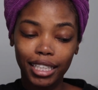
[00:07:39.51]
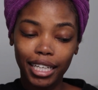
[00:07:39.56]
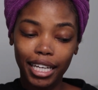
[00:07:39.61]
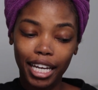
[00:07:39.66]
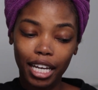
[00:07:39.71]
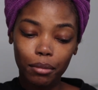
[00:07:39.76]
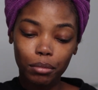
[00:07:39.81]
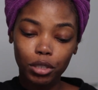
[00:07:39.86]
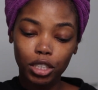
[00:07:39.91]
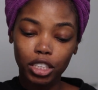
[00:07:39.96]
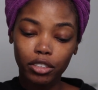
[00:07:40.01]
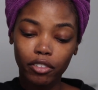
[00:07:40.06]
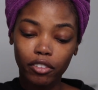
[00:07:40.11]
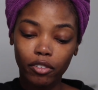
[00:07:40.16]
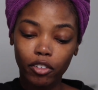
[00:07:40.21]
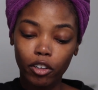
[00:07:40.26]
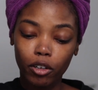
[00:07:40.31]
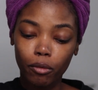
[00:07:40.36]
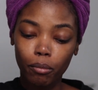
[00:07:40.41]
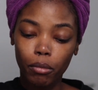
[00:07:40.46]
can be used for
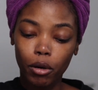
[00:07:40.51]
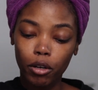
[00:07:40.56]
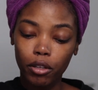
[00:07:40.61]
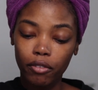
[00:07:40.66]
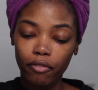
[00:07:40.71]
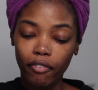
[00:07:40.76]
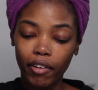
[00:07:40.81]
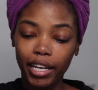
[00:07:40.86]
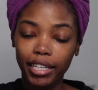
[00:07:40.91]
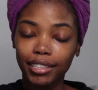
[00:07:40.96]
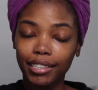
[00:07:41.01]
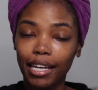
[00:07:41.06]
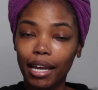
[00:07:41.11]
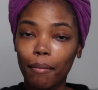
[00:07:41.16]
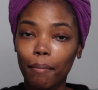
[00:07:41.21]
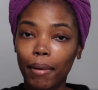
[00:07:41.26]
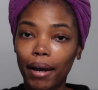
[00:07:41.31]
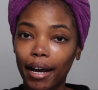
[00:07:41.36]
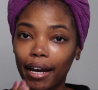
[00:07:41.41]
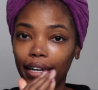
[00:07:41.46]
both face
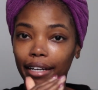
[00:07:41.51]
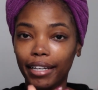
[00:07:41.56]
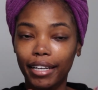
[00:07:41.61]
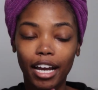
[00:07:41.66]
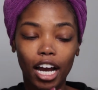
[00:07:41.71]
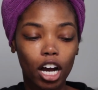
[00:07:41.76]
and body,